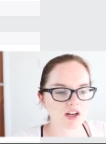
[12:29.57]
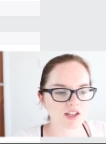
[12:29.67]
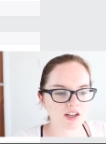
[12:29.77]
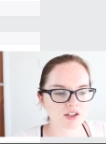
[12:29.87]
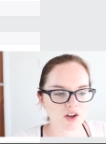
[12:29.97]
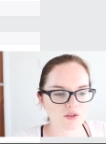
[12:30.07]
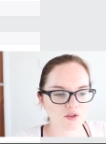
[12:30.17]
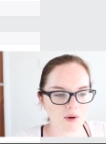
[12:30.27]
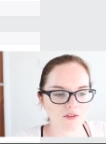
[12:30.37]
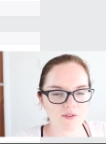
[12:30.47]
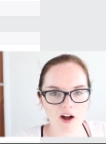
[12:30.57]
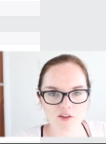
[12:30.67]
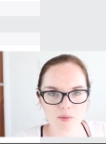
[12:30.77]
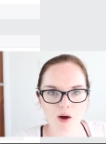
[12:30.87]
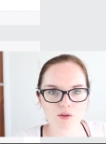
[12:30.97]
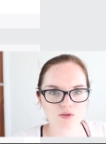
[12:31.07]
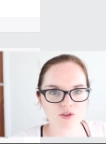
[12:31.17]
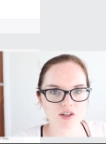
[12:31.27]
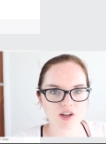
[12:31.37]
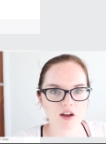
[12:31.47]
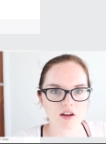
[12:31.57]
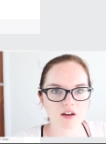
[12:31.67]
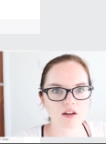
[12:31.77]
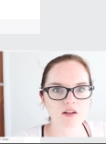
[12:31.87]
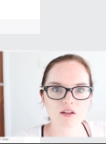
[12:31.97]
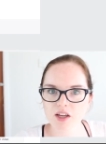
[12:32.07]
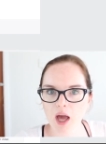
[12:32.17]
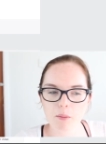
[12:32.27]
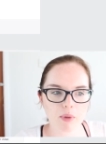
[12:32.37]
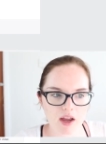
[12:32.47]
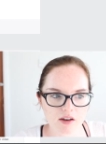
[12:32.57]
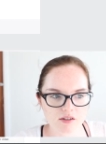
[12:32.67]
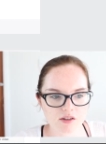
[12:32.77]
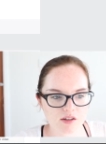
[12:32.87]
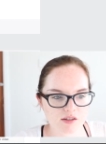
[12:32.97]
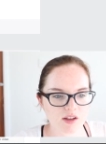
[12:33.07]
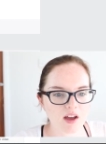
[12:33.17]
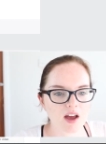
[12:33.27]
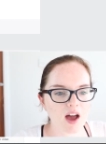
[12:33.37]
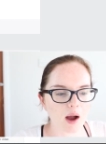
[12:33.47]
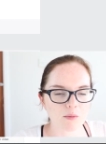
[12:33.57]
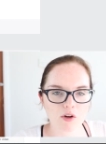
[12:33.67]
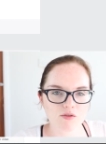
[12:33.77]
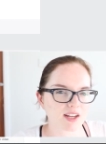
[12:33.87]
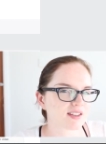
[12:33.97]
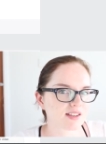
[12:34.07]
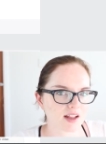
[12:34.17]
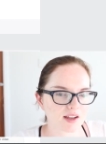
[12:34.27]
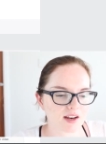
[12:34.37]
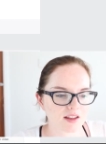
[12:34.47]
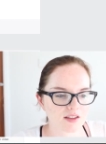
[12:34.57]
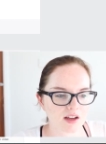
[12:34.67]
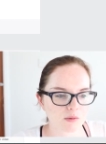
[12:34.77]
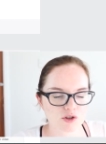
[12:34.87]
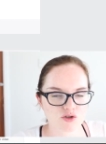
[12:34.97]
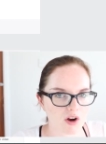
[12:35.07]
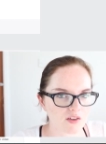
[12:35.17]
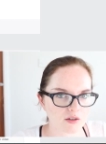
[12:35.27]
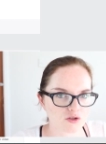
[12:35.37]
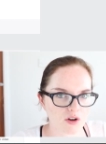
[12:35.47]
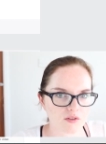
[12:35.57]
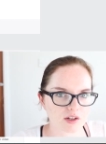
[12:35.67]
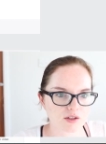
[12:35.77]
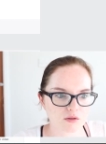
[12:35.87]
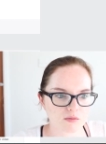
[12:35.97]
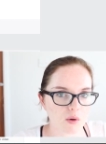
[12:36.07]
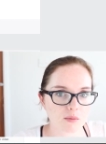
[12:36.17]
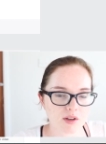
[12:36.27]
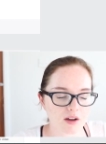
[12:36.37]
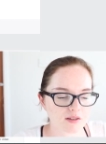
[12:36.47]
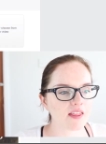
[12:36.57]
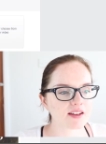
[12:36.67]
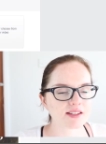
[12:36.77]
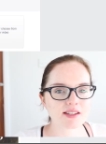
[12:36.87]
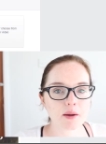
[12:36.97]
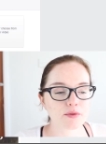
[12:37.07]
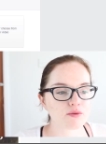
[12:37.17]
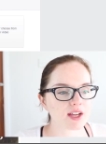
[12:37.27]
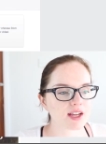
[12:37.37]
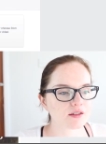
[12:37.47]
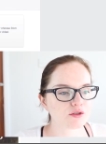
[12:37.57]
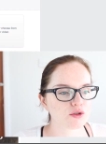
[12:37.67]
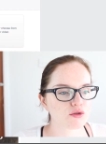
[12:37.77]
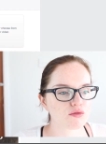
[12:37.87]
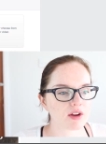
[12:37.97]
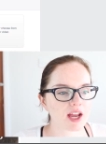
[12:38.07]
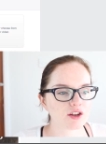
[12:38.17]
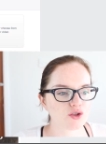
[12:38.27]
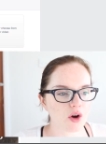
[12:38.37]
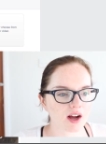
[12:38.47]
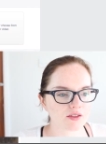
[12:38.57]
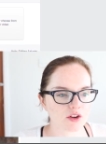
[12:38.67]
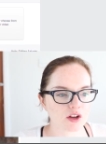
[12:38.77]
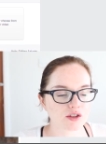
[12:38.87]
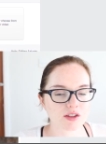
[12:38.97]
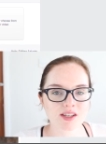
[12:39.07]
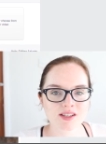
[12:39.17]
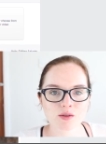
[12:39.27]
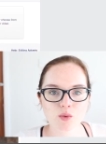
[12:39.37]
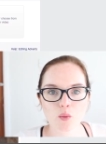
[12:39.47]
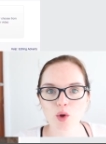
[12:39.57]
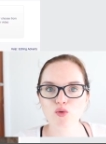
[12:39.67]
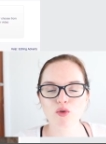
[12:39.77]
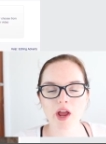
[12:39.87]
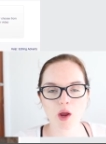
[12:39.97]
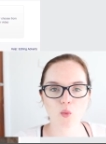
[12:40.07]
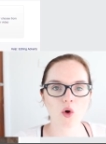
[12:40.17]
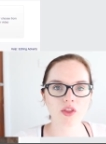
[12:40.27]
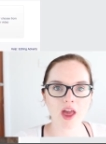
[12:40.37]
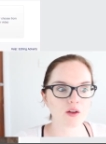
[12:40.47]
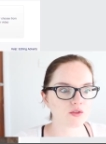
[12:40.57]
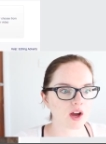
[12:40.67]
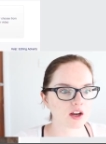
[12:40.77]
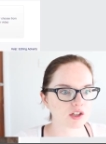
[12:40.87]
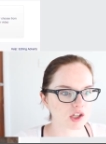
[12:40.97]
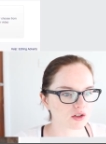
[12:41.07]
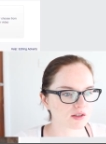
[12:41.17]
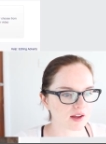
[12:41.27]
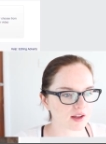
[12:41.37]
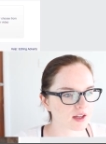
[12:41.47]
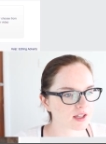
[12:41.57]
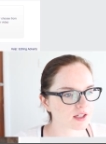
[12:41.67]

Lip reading: I tend to go for about £5 for an entire campaign because I'm not really selling anything, I'm just driving traffic to my website. And then step 3 is to create your advert. So this is where we create what the advert actually looks like.